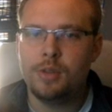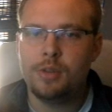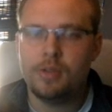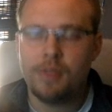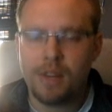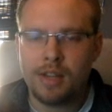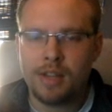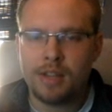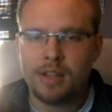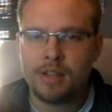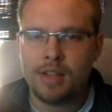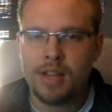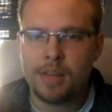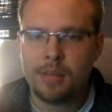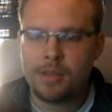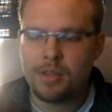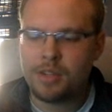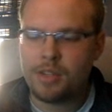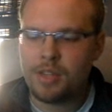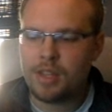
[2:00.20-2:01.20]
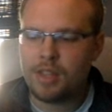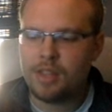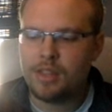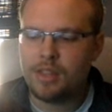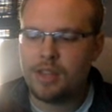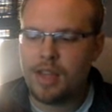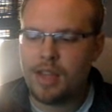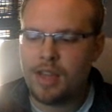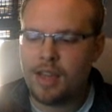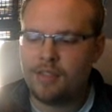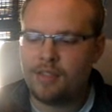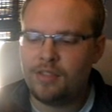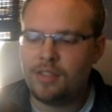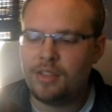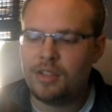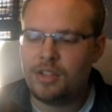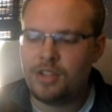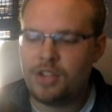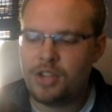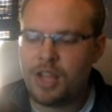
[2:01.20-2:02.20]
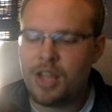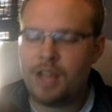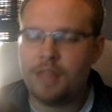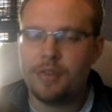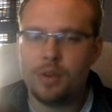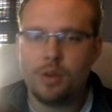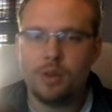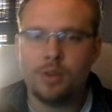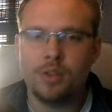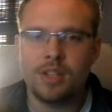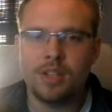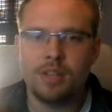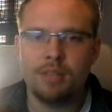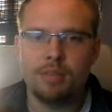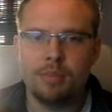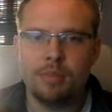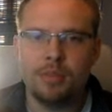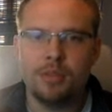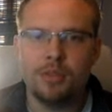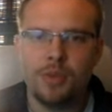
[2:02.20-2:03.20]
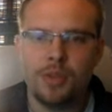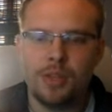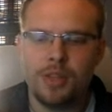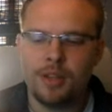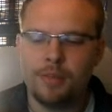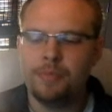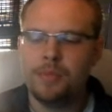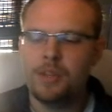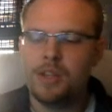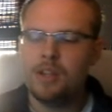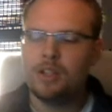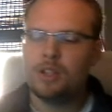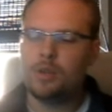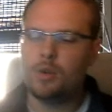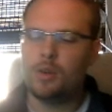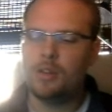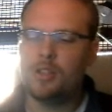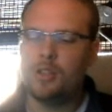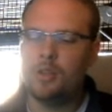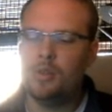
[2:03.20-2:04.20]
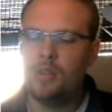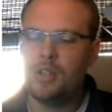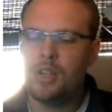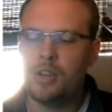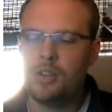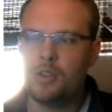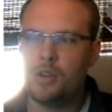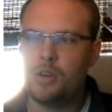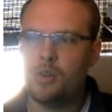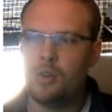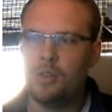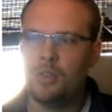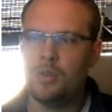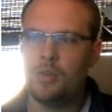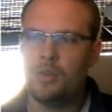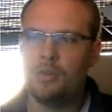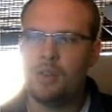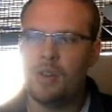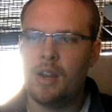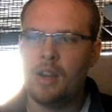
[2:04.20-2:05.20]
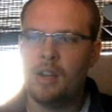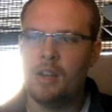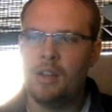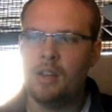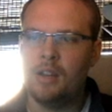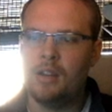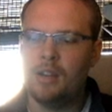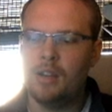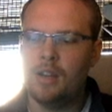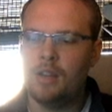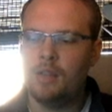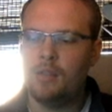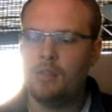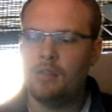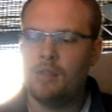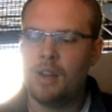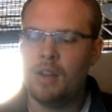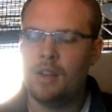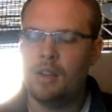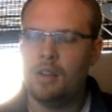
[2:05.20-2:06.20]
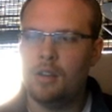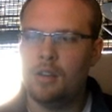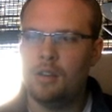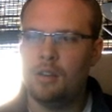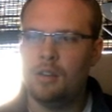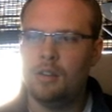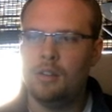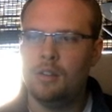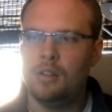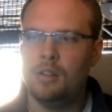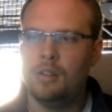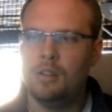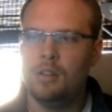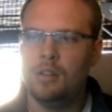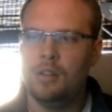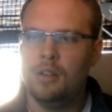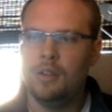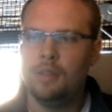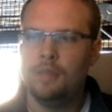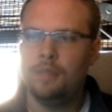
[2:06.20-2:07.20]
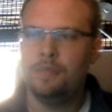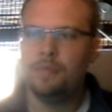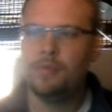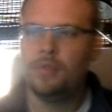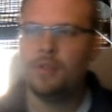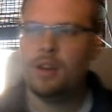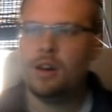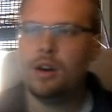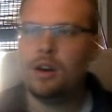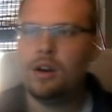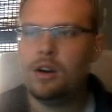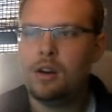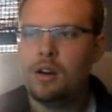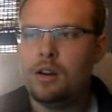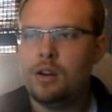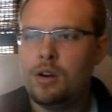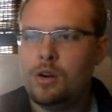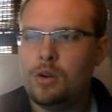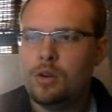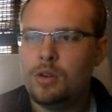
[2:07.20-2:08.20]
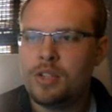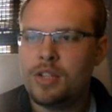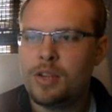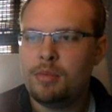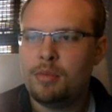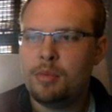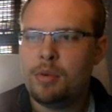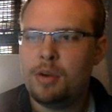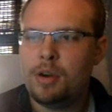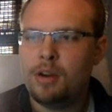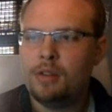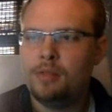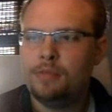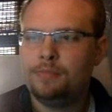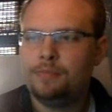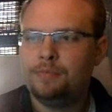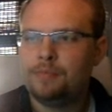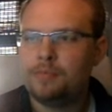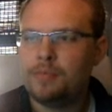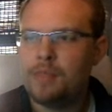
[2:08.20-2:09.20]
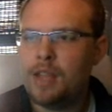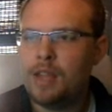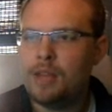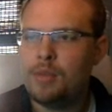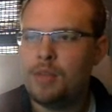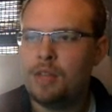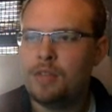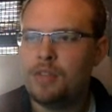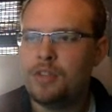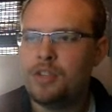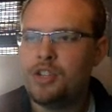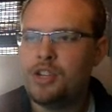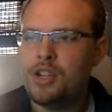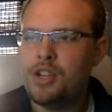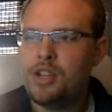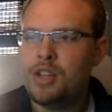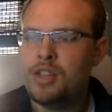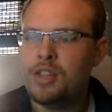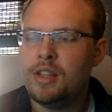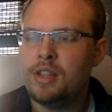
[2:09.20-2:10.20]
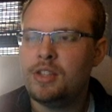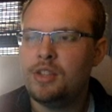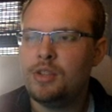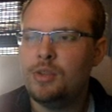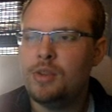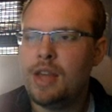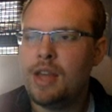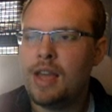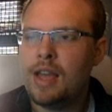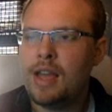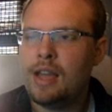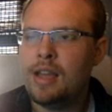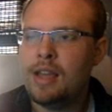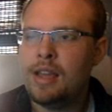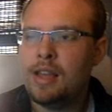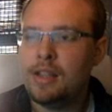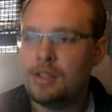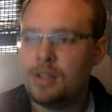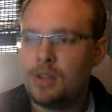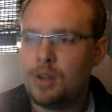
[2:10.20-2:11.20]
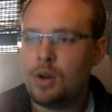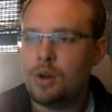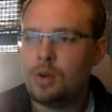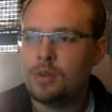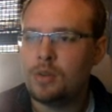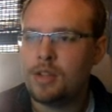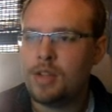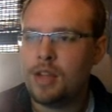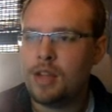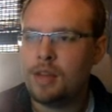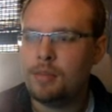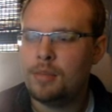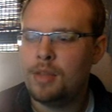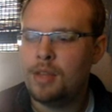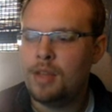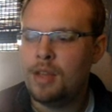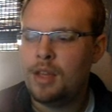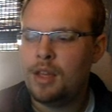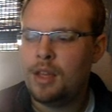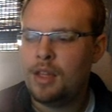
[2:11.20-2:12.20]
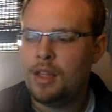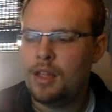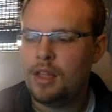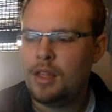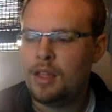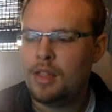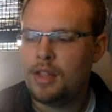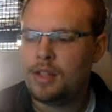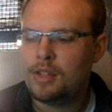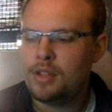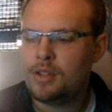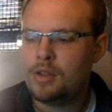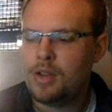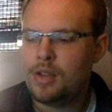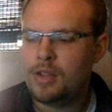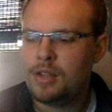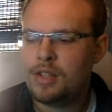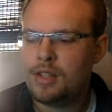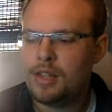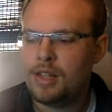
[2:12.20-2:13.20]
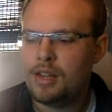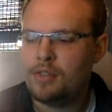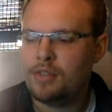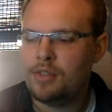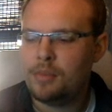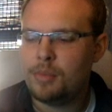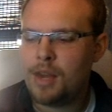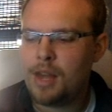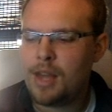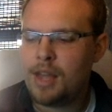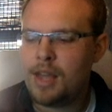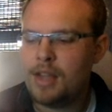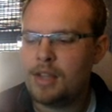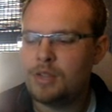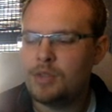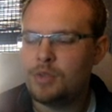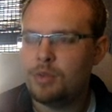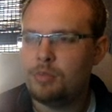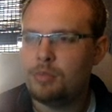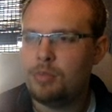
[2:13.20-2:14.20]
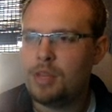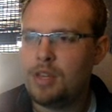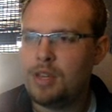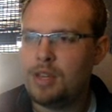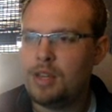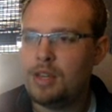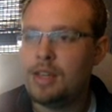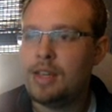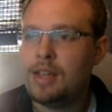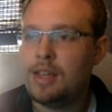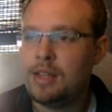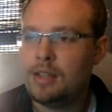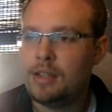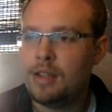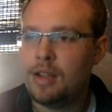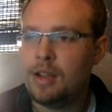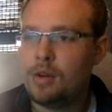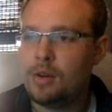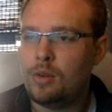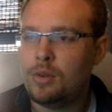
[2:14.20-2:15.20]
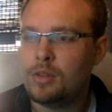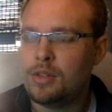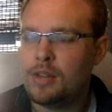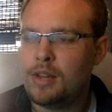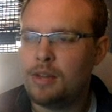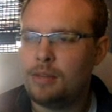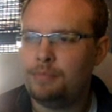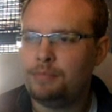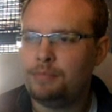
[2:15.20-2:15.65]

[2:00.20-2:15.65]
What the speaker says: already established that the F and the G have a whole step in between them. So our 2 tetrachords, one right here and one right here, are a whole step apart. And we have a G then to an A is a whole step, and that's correct. And then from an A to a B is a whole step.